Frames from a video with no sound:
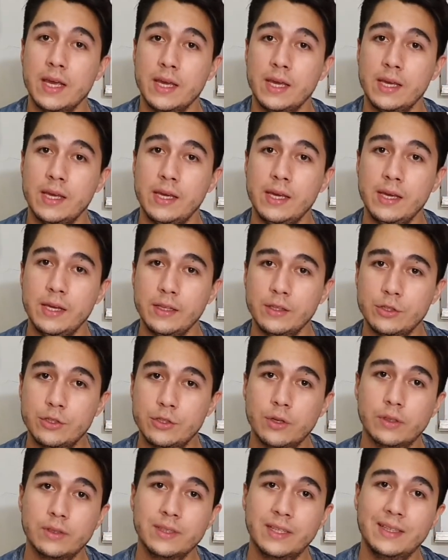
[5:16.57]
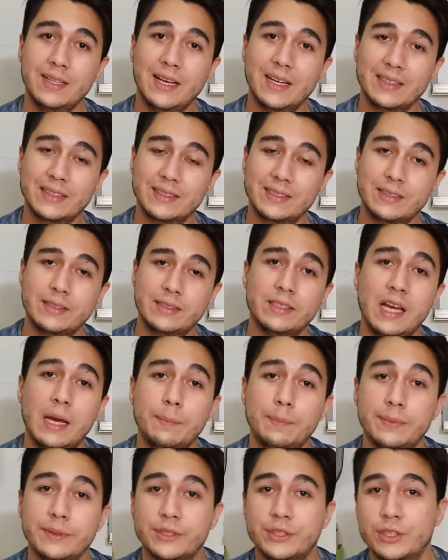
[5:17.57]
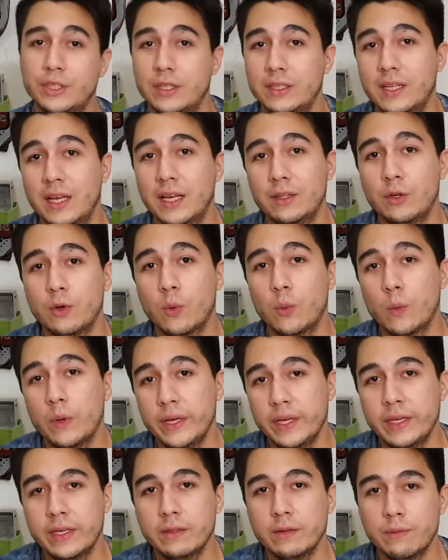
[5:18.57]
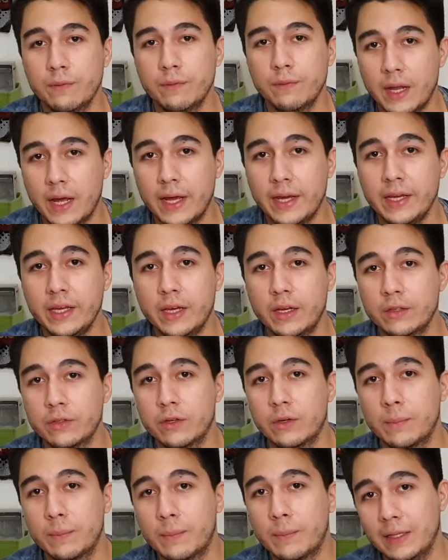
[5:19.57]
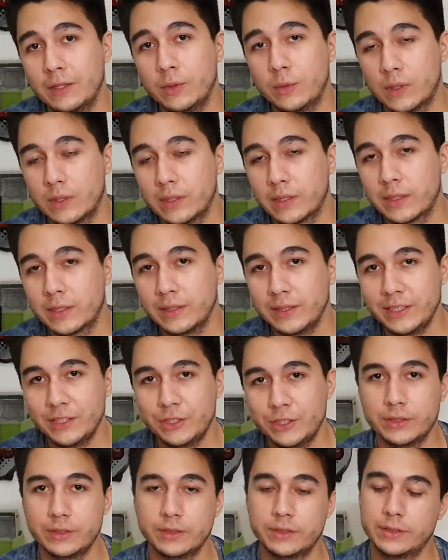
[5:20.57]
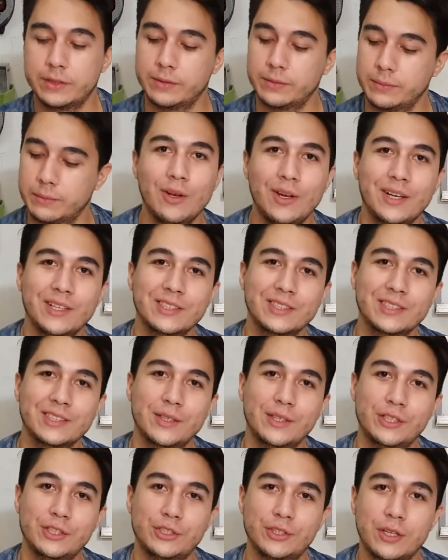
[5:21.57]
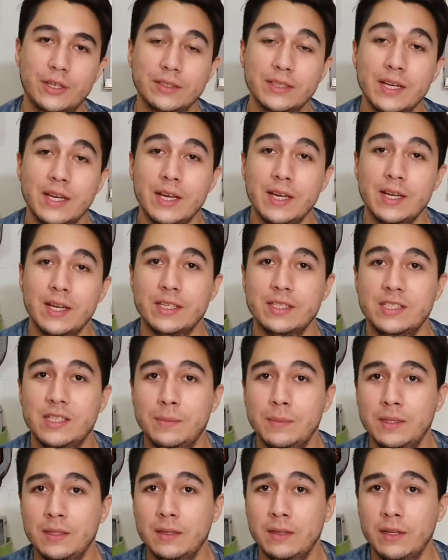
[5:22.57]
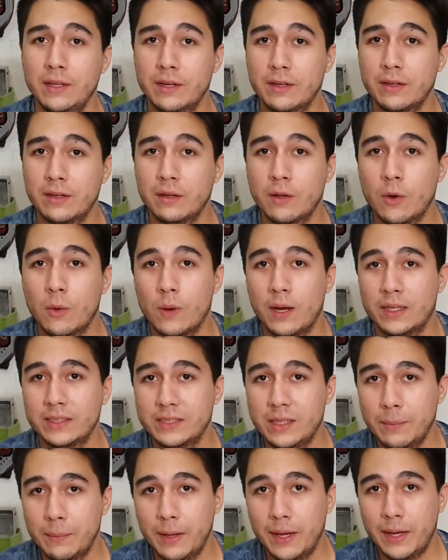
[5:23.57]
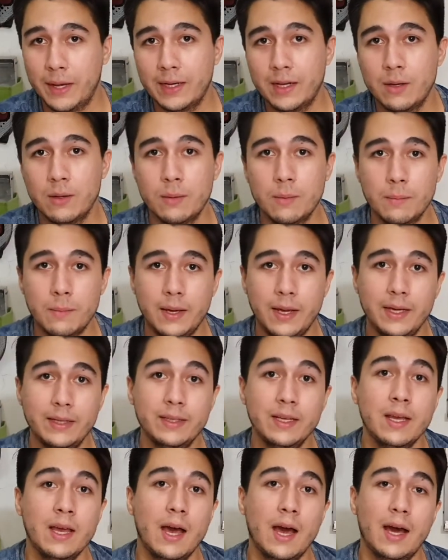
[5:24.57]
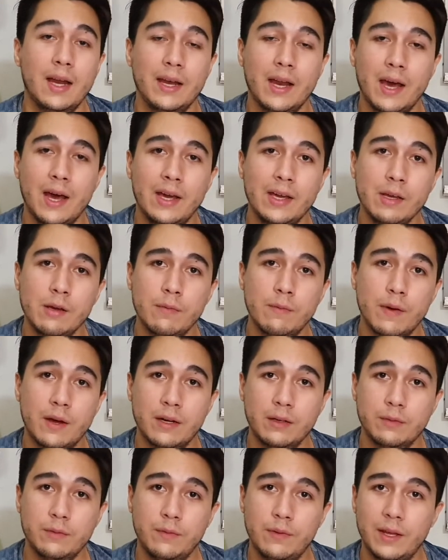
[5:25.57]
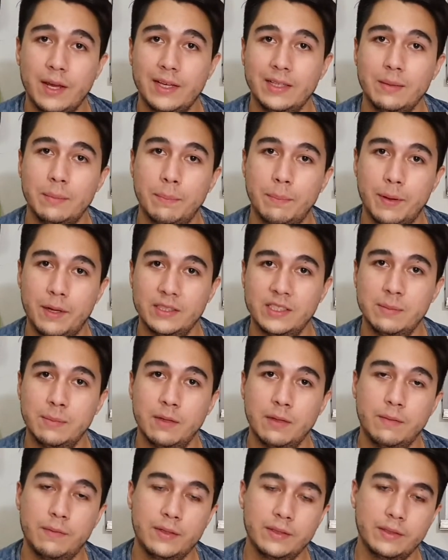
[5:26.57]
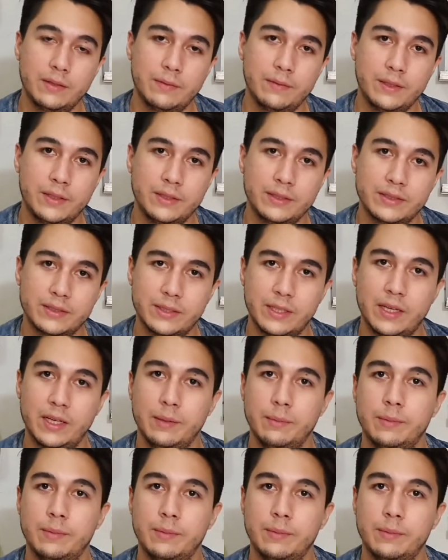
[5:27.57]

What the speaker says: he took the next step so that we can fly under bad weather conditions. Long story short, Jimmy Doolittle was the man who made an IFR flight possible for the first time.